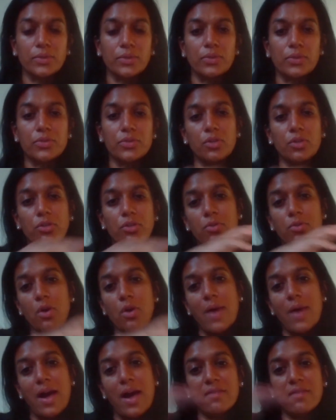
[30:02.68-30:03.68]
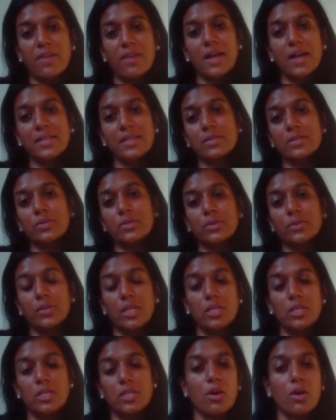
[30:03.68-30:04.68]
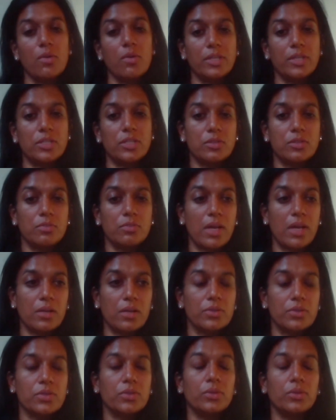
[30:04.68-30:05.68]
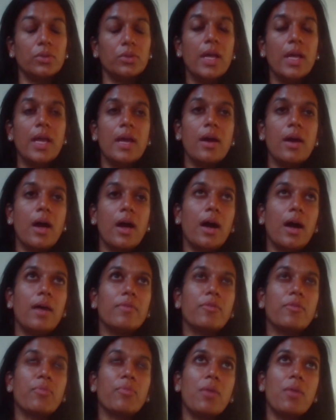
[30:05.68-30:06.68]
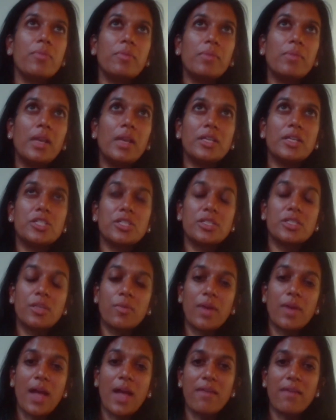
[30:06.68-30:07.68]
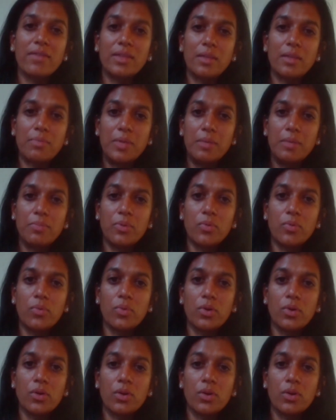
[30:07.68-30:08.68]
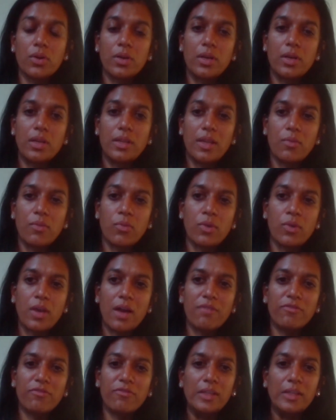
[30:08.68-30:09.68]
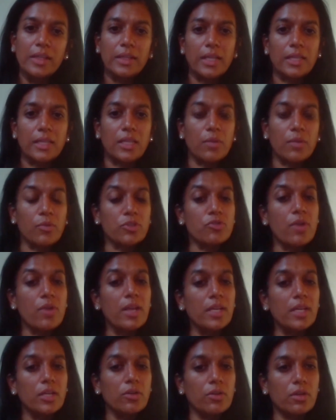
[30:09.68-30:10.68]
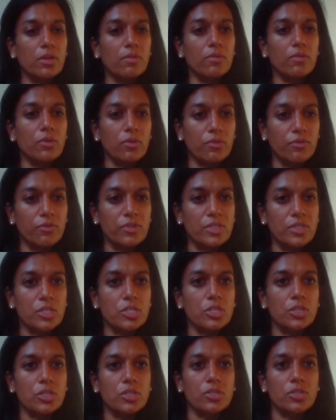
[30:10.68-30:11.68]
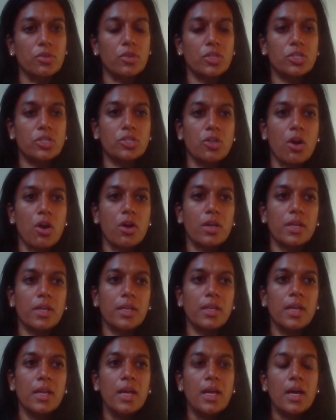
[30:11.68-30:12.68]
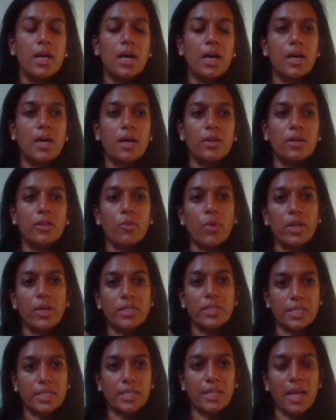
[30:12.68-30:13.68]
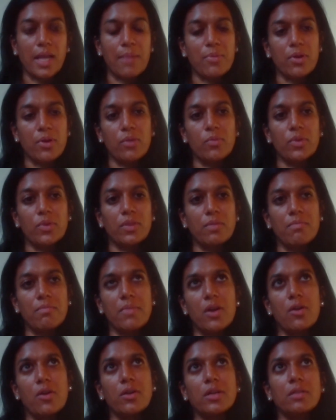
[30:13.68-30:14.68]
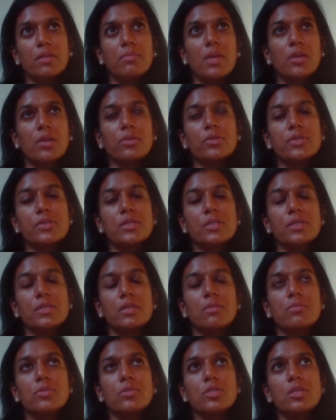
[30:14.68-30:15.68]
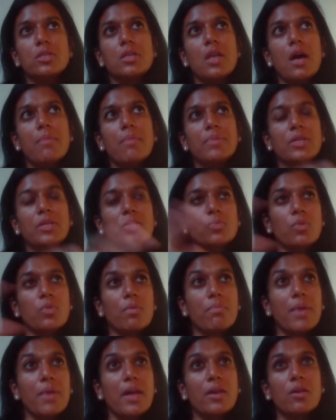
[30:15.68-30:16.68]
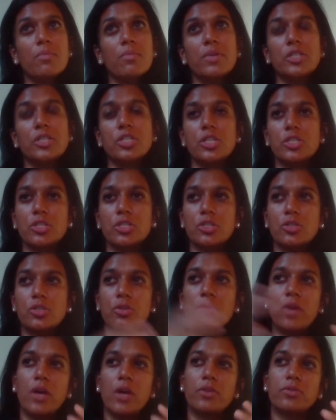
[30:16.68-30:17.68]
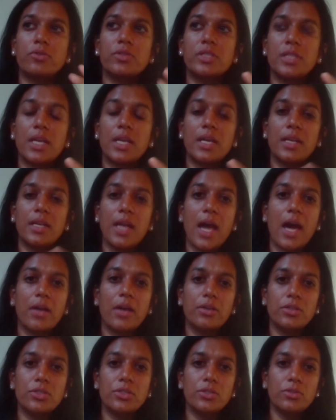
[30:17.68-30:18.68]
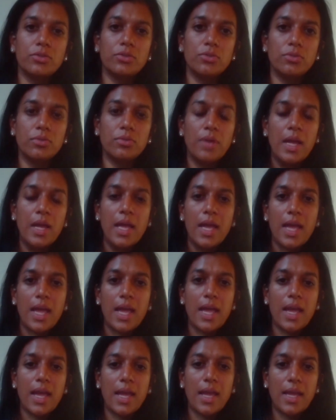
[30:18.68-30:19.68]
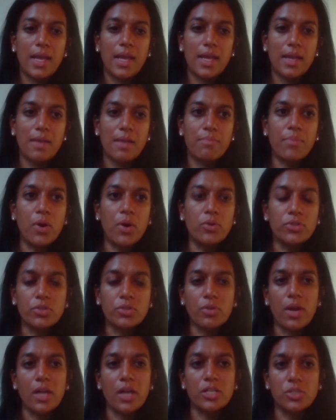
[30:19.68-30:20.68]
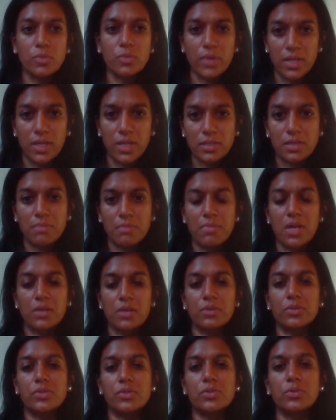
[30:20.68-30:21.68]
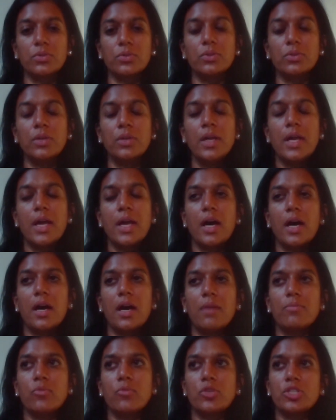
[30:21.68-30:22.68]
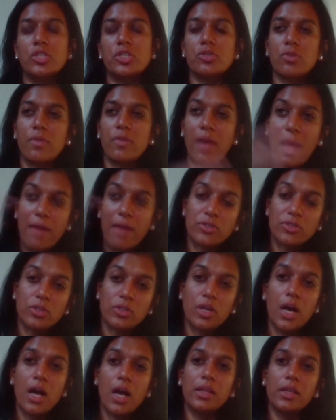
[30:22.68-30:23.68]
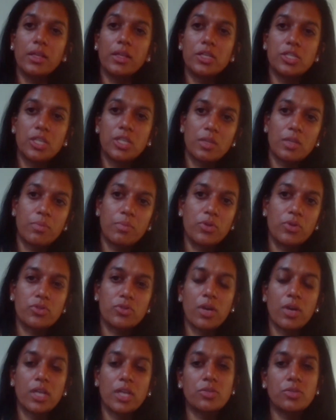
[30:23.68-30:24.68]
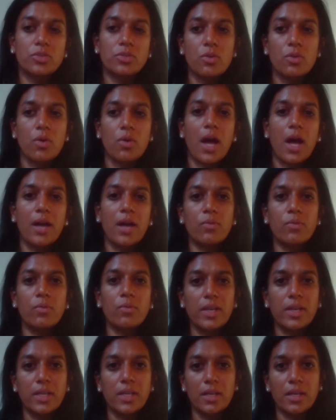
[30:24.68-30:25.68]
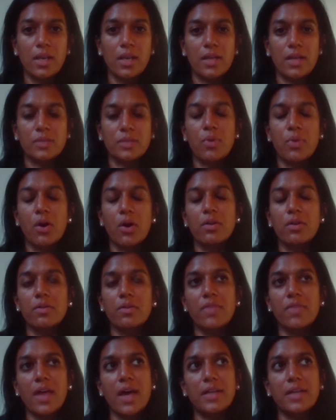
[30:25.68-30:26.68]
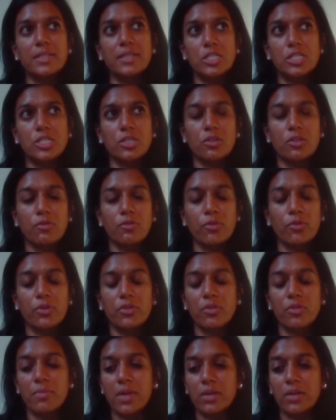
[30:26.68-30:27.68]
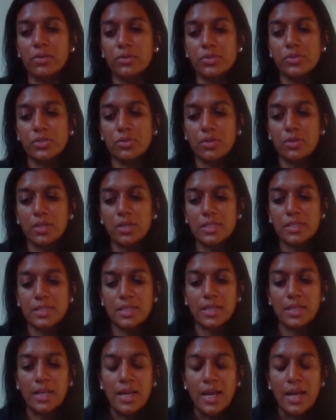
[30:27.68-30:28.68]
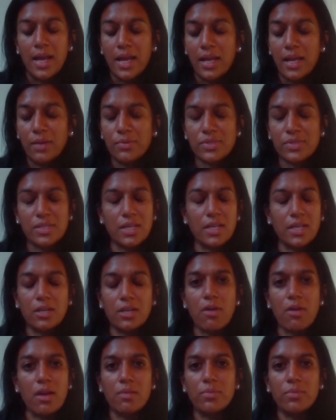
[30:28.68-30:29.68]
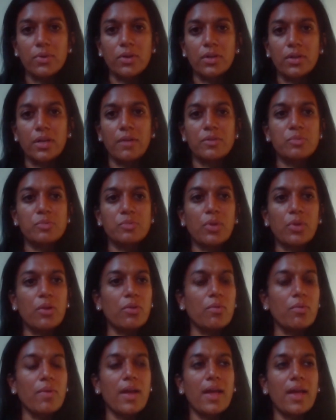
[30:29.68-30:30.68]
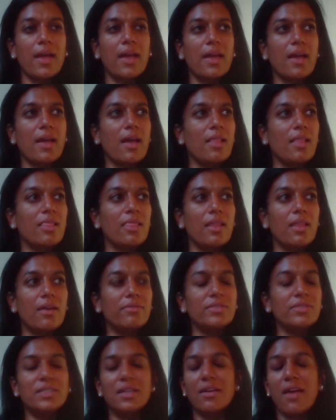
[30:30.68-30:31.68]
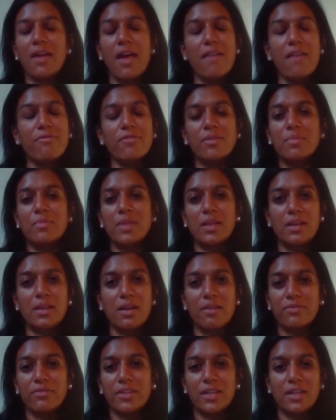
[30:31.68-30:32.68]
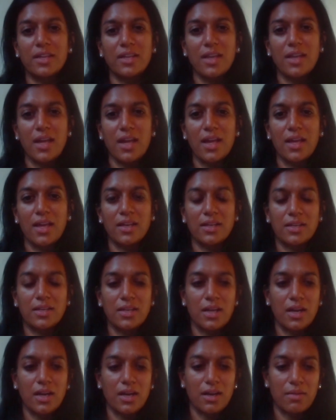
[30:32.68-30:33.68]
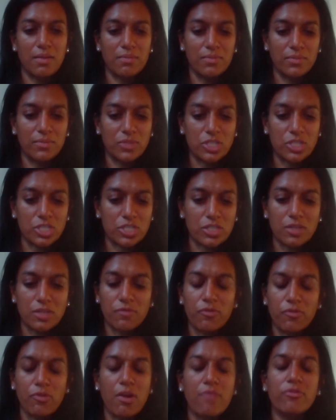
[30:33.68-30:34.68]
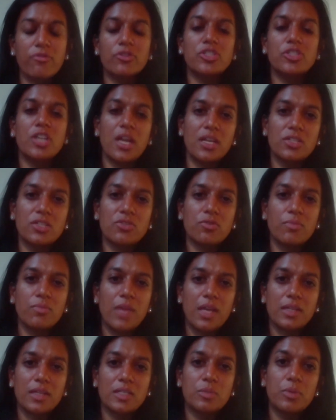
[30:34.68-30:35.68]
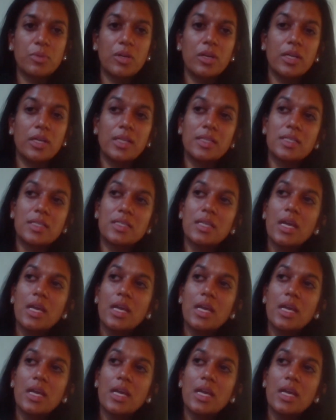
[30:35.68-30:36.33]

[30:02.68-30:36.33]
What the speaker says: school. So you go out of high school and then you go into medical school. The problem in Malaysia is they were having that they were not feeling like they were training good physicians. So they wanted to collaborate with the American medical system, not because we're better, but just to sort of understand how to do a postgraduate medical school, which is sort of after college, then the postgraduate. So I went in as part of that, teaching the 4th-year medical students. And it was incredible. I was blown away. I loved it, every minute of it, and just forever changed from that experience.